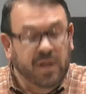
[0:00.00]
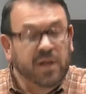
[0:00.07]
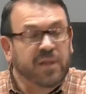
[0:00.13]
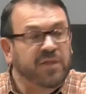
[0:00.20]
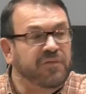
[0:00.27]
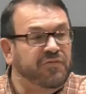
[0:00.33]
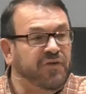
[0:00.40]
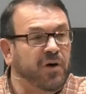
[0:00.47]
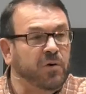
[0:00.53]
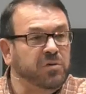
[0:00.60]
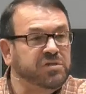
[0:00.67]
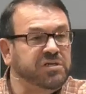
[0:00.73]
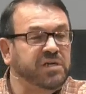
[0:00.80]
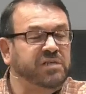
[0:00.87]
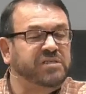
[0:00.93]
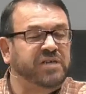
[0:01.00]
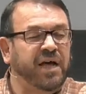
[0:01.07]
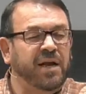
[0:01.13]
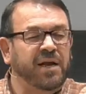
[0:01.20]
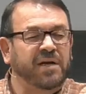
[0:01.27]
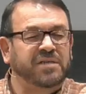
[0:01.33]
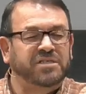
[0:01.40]
the folks and
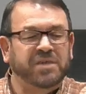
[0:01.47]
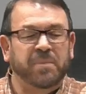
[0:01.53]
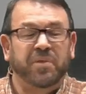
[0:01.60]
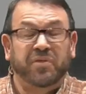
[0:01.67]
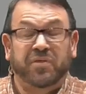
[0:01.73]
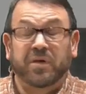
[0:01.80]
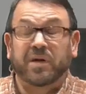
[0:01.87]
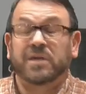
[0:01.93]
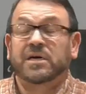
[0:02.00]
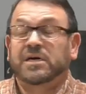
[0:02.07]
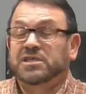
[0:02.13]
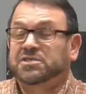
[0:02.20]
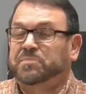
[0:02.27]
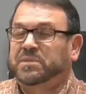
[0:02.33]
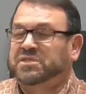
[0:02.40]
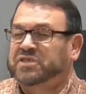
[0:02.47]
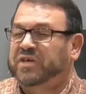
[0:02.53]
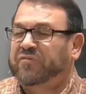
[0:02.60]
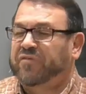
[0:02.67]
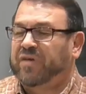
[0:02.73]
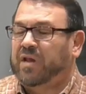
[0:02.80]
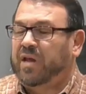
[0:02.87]
telling Timothy
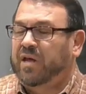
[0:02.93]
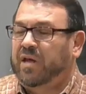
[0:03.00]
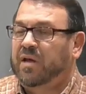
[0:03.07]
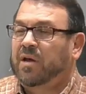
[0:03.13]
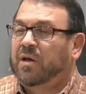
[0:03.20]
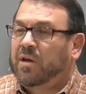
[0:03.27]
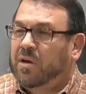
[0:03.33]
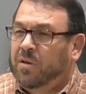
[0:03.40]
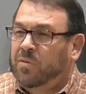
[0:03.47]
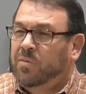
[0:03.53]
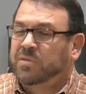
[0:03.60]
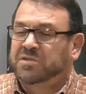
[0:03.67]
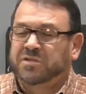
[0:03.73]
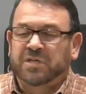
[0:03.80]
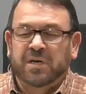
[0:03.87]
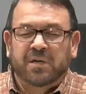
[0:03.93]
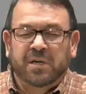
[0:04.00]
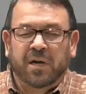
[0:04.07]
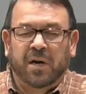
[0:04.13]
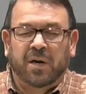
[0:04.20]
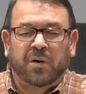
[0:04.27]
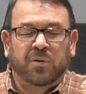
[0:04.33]
specifically, who was,
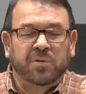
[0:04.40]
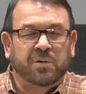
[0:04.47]
you know,